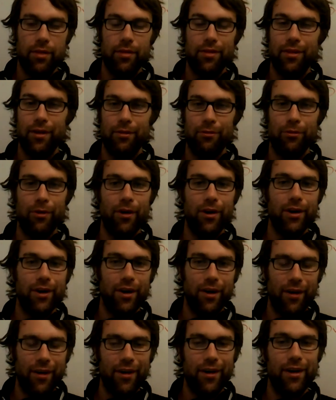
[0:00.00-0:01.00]
the wrong
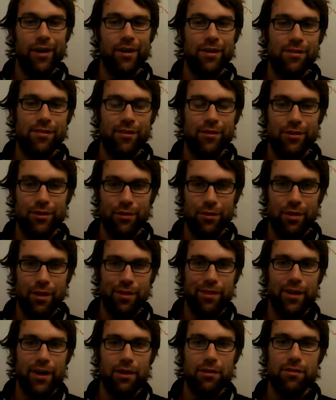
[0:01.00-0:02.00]
cause to the
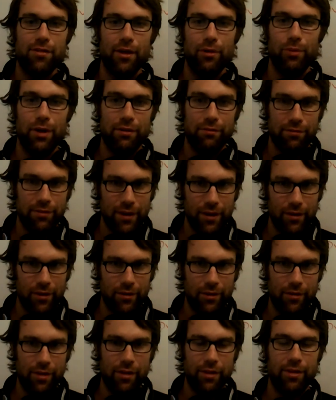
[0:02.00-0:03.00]
things that we feel
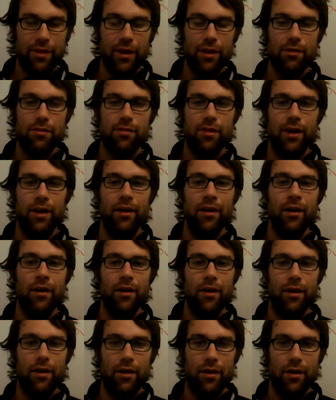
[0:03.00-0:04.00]
or the things that
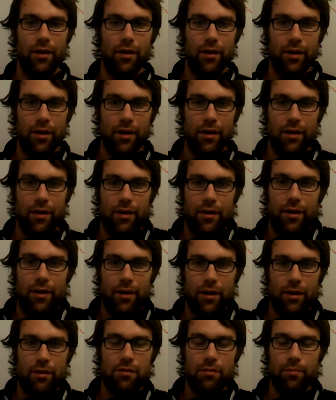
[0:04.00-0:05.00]
are, are,
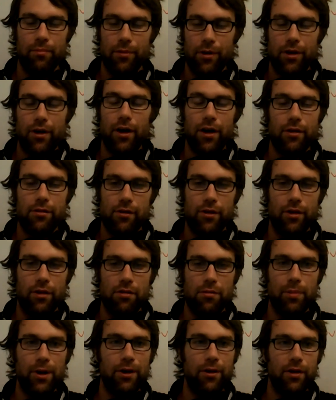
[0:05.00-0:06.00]
are ex- cause our
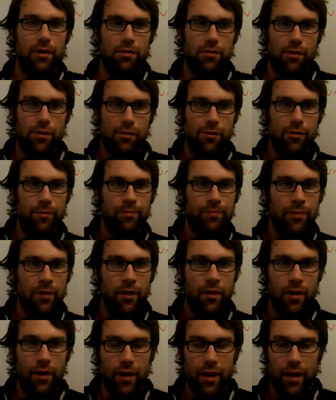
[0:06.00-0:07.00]
experiences.
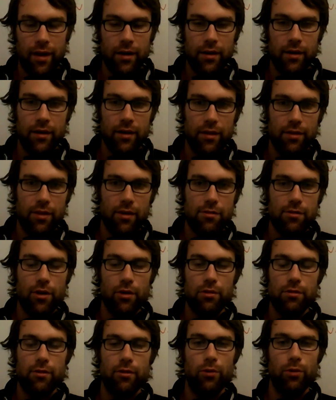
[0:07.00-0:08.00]
And this
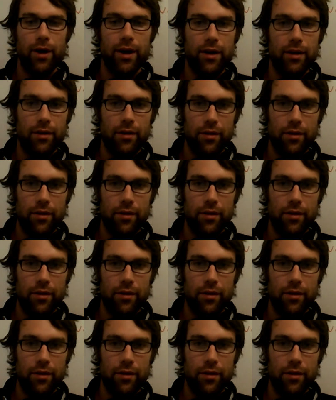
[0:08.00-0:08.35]
goes quite